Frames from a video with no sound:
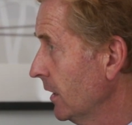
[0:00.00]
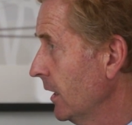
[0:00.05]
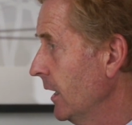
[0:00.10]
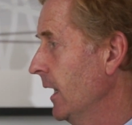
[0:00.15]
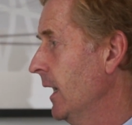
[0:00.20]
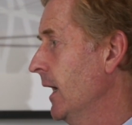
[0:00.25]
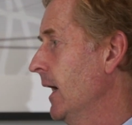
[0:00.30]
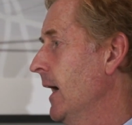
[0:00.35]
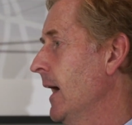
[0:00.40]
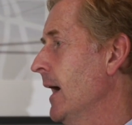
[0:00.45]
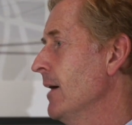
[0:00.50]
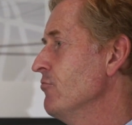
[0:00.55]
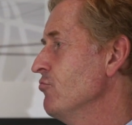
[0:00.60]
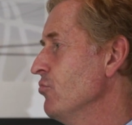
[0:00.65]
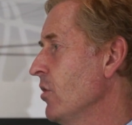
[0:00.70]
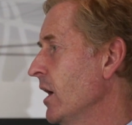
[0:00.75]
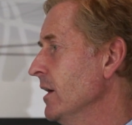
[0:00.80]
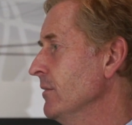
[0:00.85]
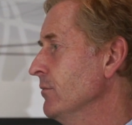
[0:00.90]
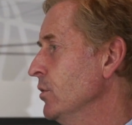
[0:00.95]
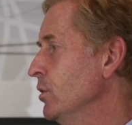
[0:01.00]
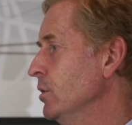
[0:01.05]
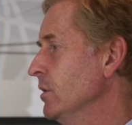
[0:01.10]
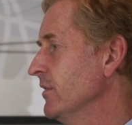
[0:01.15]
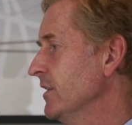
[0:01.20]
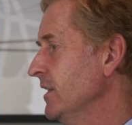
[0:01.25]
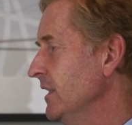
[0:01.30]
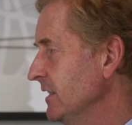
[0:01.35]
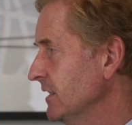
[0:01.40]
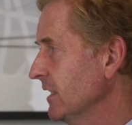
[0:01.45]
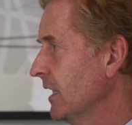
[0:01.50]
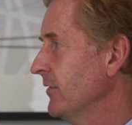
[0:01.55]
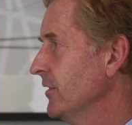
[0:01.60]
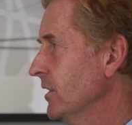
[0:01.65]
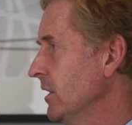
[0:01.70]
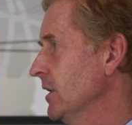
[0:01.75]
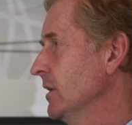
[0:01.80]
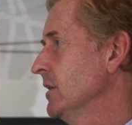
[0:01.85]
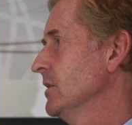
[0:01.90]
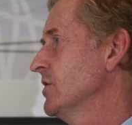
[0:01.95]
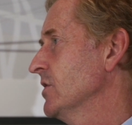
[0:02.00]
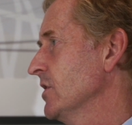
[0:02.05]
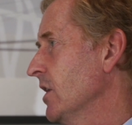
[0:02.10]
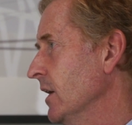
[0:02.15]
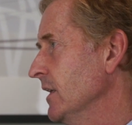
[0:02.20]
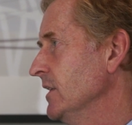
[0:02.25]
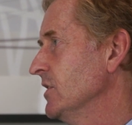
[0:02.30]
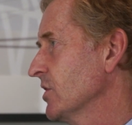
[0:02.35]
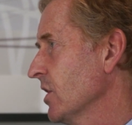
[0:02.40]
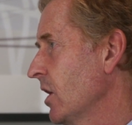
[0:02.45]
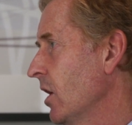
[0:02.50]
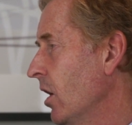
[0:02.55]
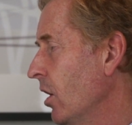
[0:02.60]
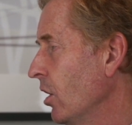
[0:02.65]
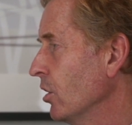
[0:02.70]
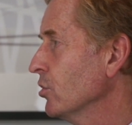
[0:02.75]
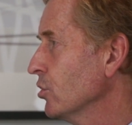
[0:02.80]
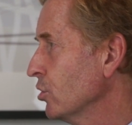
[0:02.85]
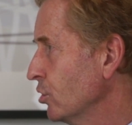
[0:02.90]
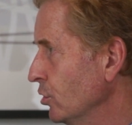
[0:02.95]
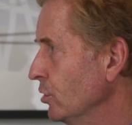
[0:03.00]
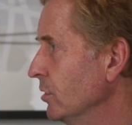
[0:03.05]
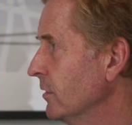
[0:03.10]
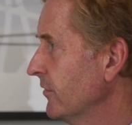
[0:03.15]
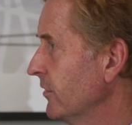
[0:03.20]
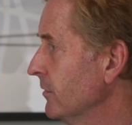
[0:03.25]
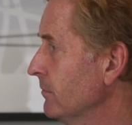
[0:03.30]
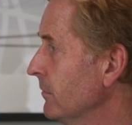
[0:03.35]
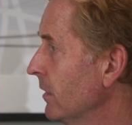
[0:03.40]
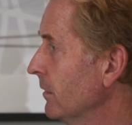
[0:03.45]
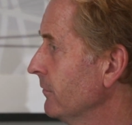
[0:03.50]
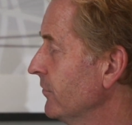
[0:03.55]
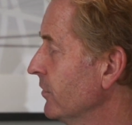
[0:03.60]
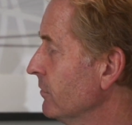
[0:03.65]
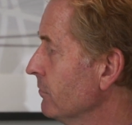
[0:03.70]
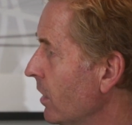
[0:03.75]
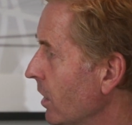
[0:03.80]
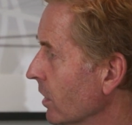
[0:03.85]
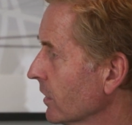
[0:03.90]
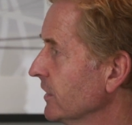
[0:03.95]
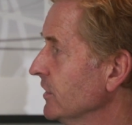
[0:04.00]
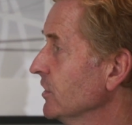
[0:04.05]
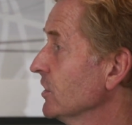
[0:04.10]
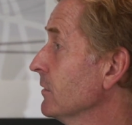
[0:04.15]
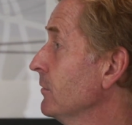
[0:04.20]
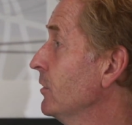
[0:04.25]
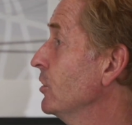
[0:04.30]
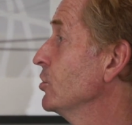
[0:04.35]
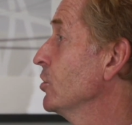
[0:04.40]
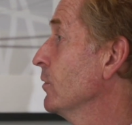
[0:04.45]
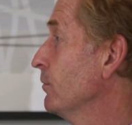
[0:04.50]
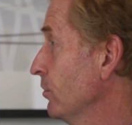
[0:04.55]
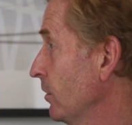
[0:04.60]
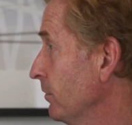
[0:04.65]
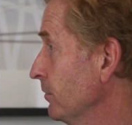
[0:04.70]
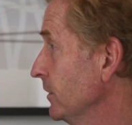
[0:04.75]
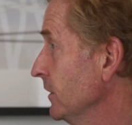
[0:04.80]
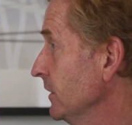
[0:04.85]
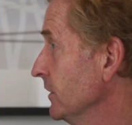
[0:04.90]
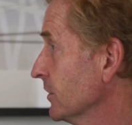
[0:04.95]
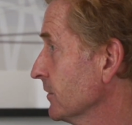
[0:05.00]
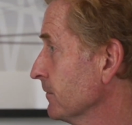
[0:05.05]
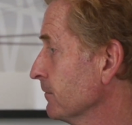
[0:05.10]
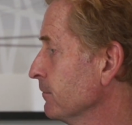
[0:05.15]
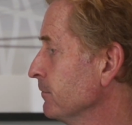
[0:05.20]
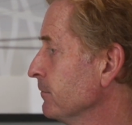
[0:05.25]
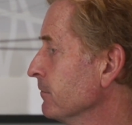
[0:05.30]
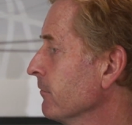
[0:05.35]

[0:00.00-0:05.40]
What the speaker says: and Rightmove and these other sites aren't good for marketing commercial properties.